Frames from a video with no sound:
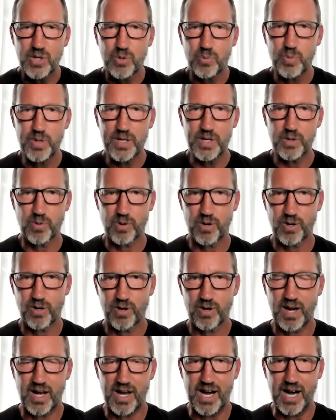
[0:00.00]
We
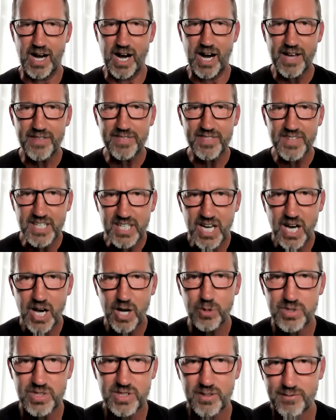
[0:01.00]
were on the
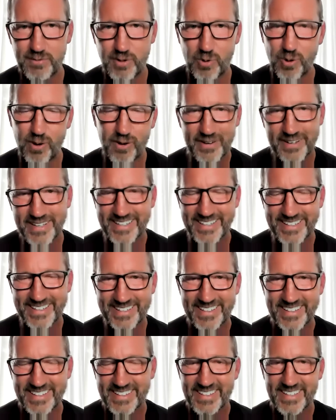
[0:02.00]
coast of
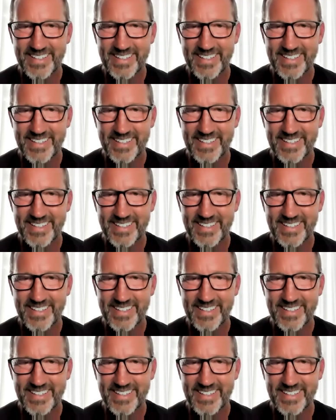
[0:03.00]
Oregon